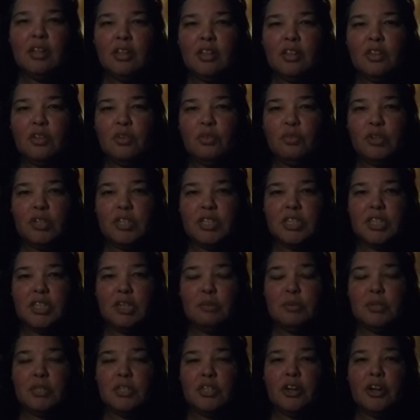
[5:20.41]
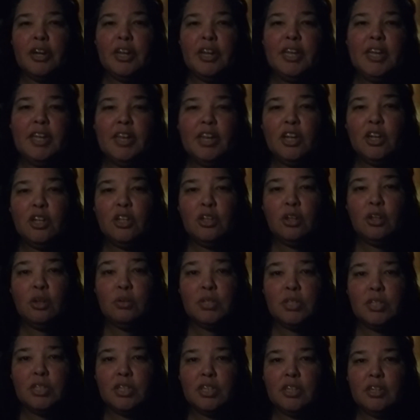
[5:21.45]
The footsteps started getting
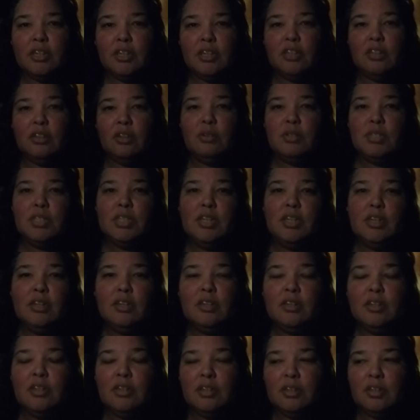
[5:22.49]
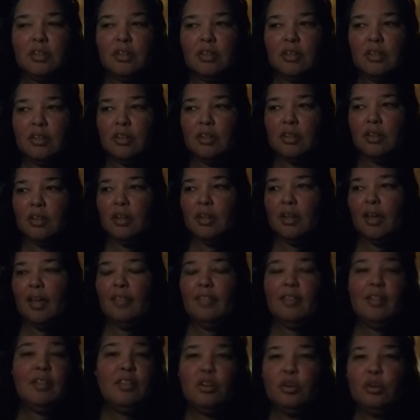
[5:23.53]
closer and closer,
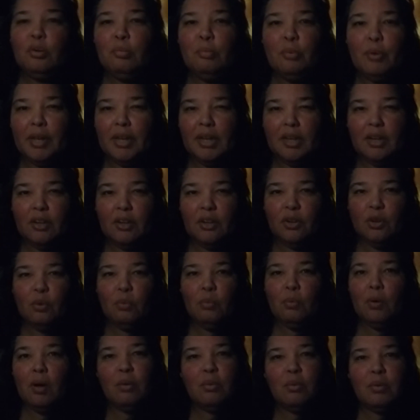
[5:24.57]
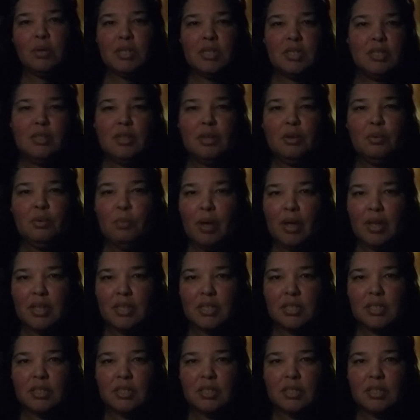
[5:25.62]
and the little boy didn't know what it was.